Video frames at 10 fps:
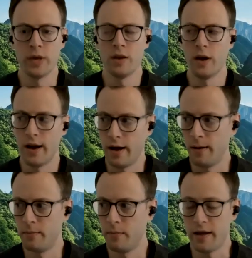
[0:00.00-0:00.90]
we,
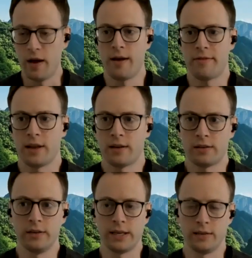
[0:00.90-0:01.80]
um, I think
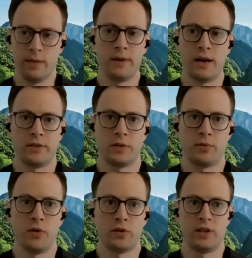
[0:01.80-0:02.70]
like Klima KlimaDAO's
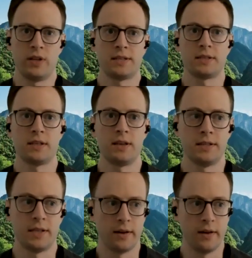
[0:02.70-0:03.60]
approach to this
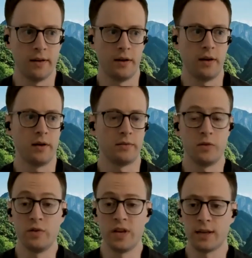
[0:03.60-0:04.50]
isn't uh,
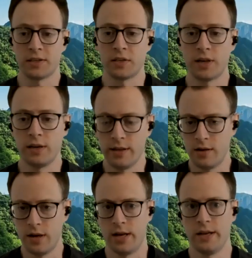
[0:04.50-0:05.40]
unique
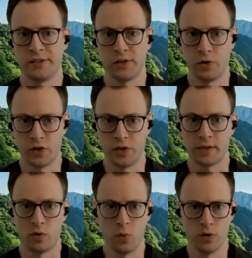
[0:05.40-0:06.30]
necessarily. Uh, institutions
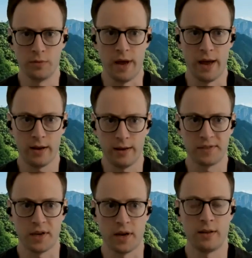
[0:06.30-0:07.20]
like the World Bank have
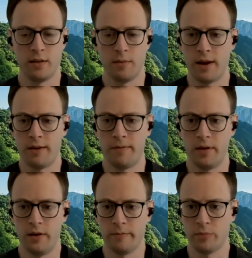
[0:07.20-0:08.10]
cited the
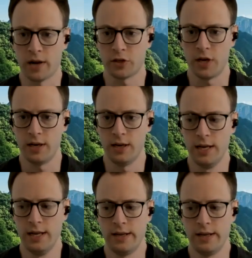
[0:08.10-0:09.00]
benefit of blockchain
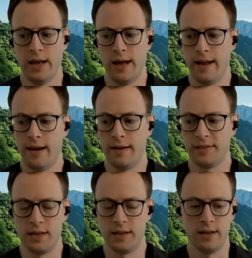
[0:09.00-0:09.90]
and mm-hmm. have
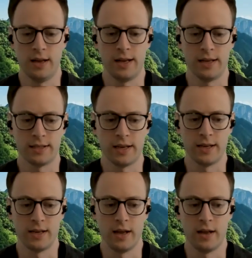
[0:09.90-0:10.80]
seen it as
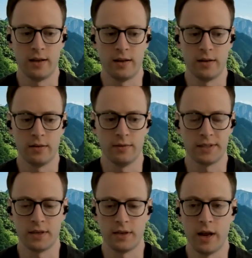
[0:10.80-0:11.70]
a, uh,
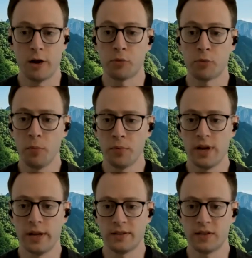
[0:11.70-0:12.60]
let's say, an
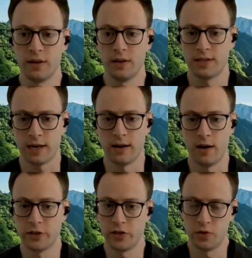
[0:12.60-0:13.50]
appropriate
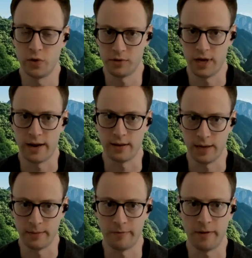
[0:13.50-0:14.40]
technology to apply to the
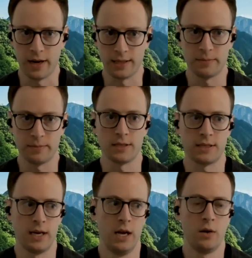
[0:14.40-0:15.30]
climate finance
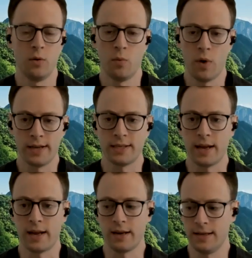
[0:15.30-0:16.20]
space. Well, why is
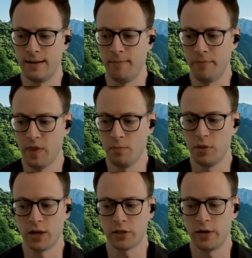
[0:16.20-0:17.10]
that? Um,
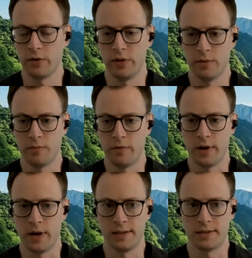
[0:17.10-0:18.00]
blockchain really
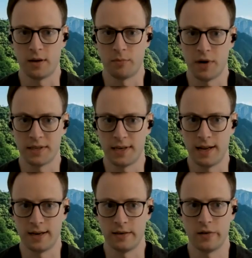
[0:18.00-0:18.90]
provides
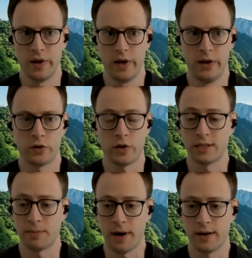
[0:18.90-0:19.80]
unprecedented
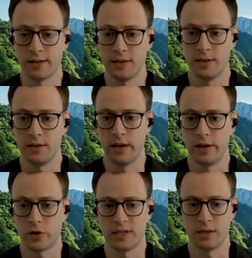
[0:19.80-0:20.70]
transparency
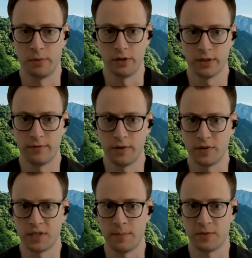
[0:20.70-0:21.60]
and traceability of
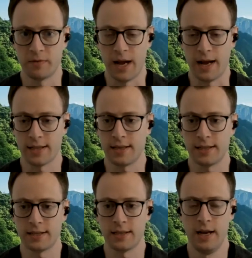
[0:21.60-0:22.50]
different types of
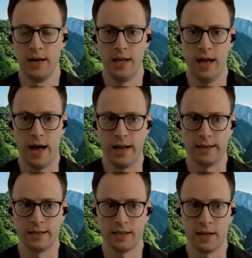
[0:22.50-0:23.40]
assets.
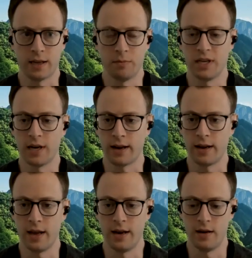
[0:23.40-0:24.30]
And it can be done in
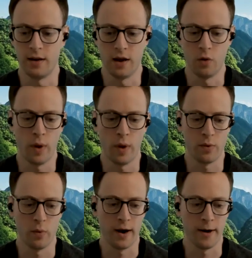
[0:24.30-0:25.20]
a, in, in a
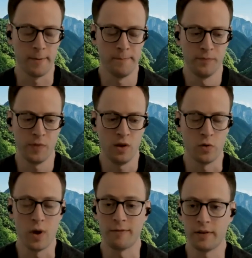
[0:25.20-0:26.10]
way where
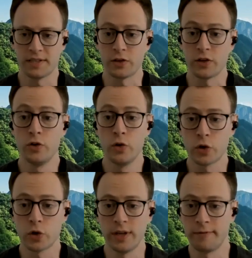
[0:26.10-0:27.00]
you have essentially
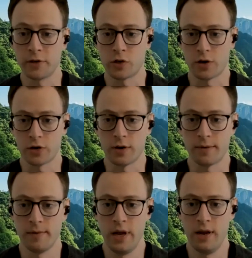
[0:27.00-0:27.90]
neutral
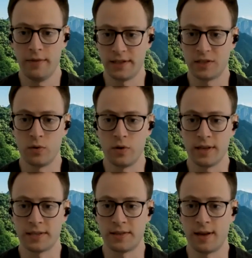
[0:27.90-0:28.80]
infrastructure that's
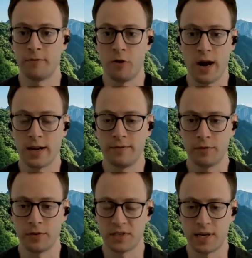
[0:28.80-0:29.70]
doing this, that a variety of
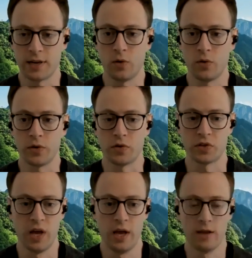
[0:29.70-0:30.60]
different
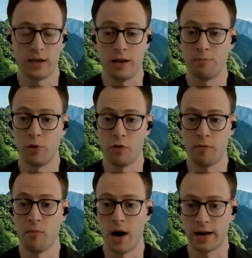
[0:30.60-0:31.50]
stakeholders can
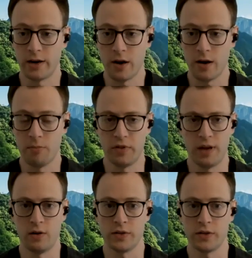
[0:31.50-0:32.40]
both monitor,
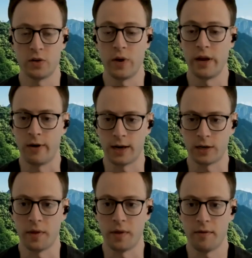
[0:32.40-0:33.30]
but then also
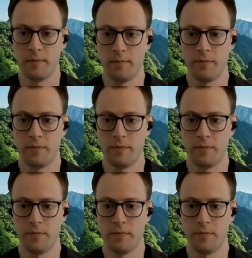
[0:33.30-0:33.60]
interact with.